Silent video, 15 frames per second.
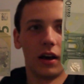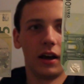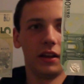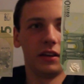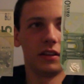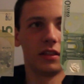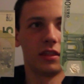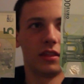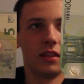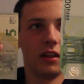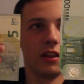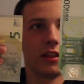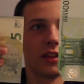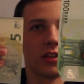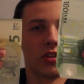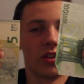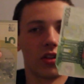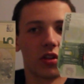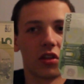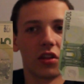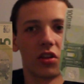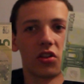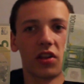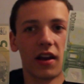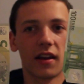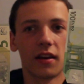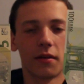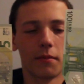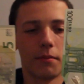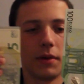I think this is the
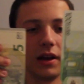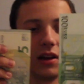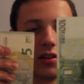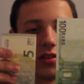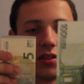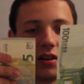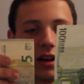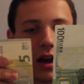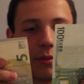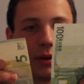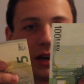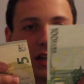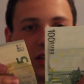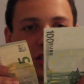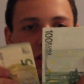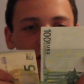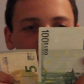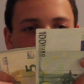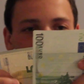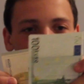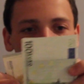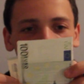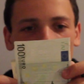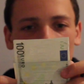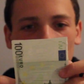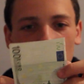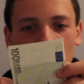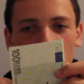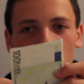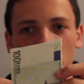second biggest denomination. I think
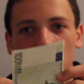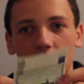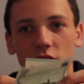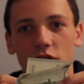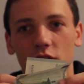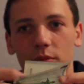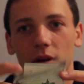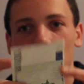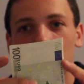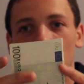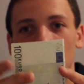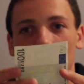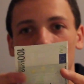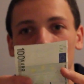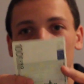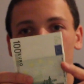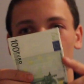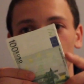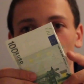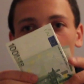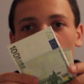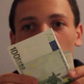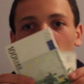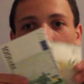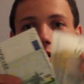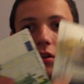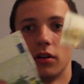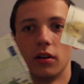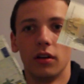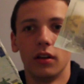there's a 100, but I'm not that much of a baller.
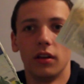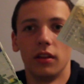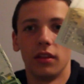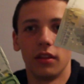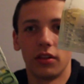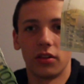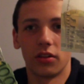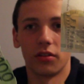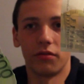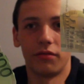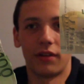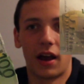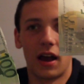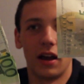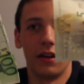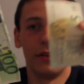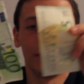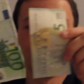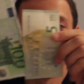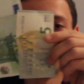This is a 5.